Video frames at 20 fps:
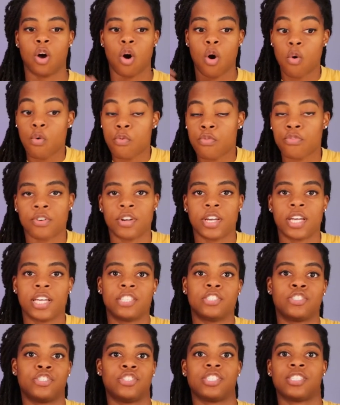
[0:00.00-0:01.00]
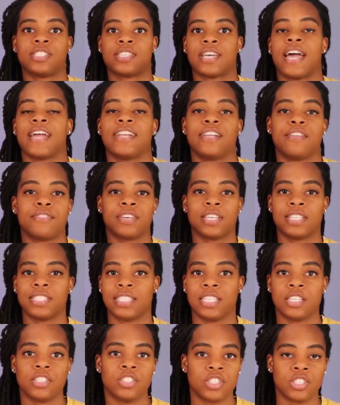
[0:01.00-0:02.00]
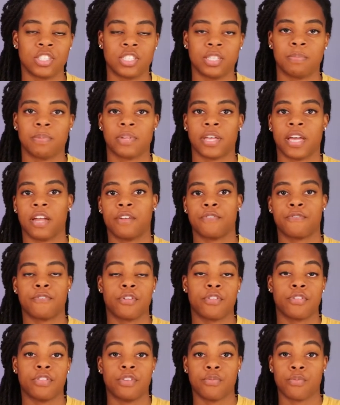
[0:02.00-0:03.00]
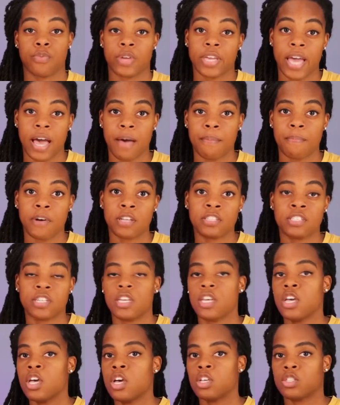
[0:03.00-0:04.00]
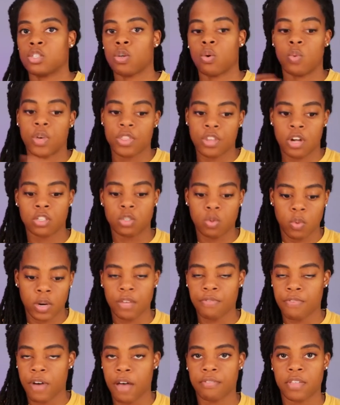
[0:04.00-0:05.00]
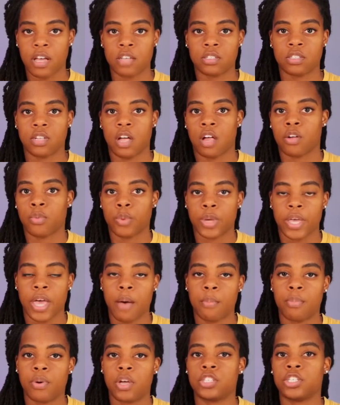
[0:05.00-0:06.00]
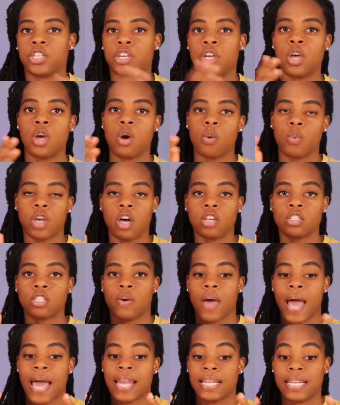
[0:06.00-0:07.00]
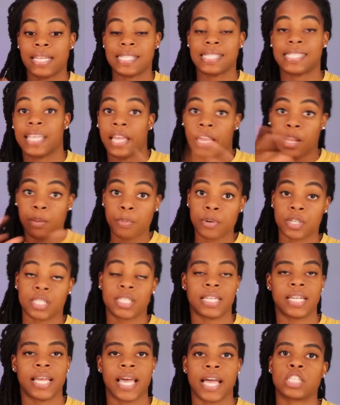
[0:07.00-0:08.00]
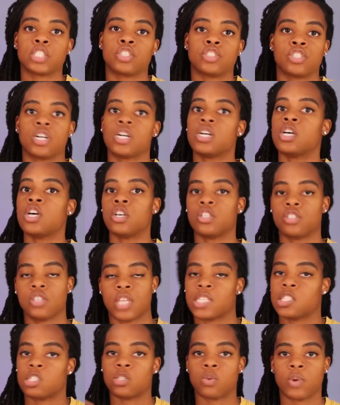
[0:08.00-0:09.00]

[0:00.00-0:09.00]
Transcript: overage, just kind of contingency plan for the rehab budget. So with our $25,000 rehab budget, we also added a 10% extra. So that's